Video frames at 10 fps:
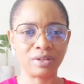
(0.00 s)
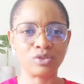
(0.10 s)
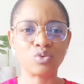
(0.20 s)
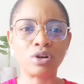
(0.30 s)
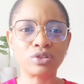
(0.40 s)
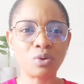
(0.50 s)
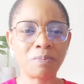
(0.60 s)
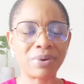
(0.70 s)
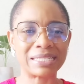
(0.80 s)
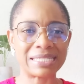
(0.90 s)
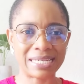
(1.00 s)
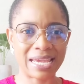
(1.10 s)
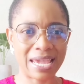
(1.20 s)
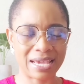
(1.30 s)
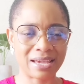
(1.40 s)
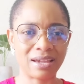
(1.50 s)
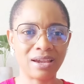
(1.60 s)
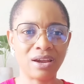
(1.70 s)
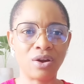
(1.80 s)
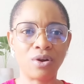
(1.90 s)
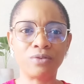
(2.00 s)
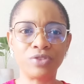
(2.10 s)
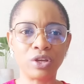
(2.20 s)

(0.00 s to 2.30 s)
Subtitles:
to also partake of the